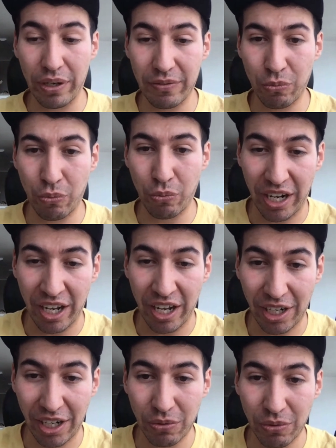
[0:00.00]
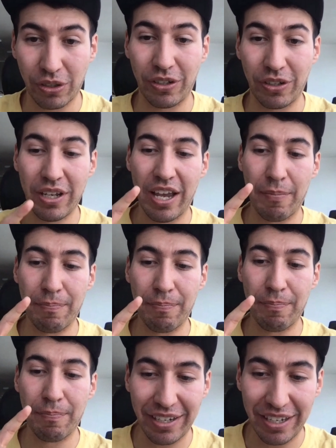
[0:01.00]
war with the entire
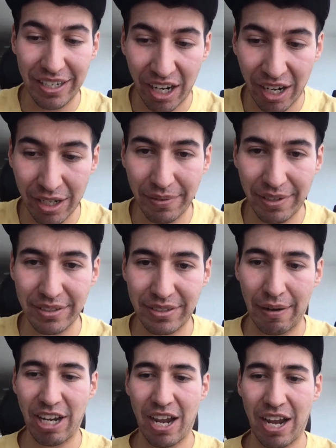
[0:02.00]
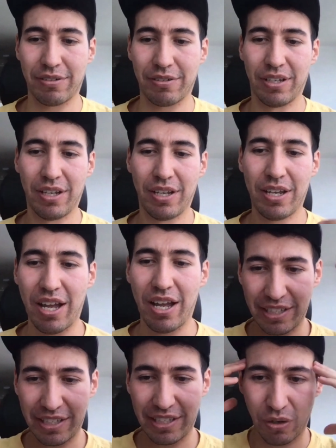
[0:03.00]
world and building an economy at the same time, dude.
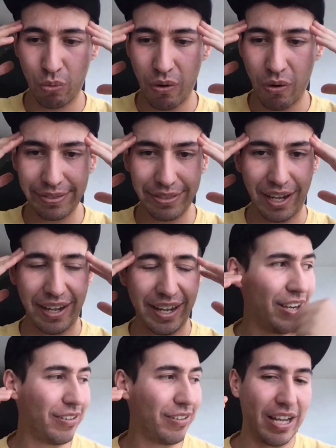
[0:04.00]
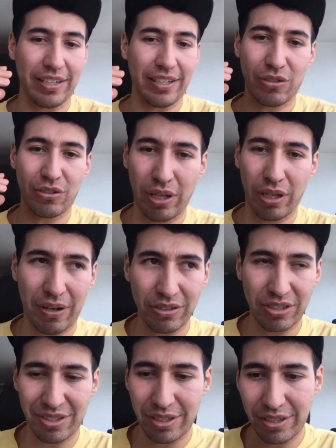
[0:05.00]
It's like, what the hell? And
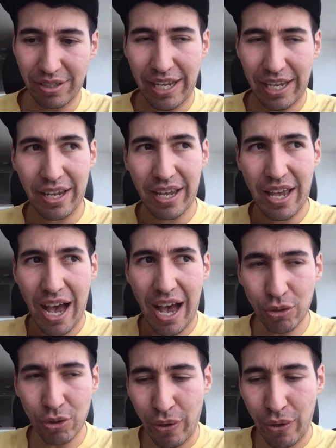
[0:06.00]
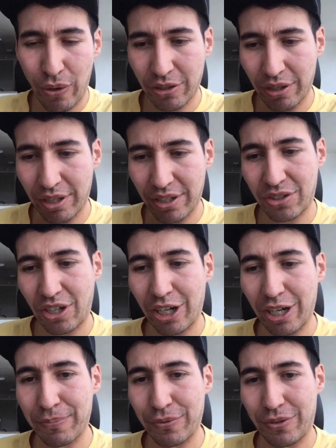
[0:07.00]
it's all about like how to
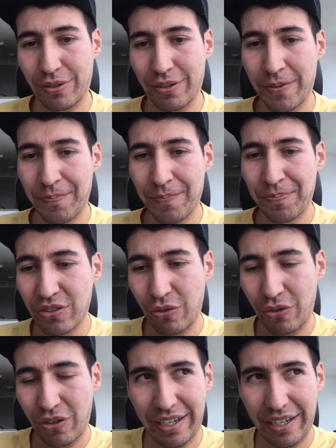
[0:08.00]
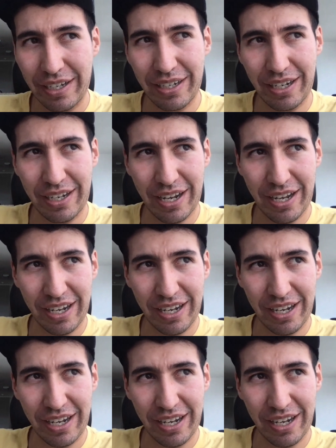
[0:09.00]
execute and start up to do it. So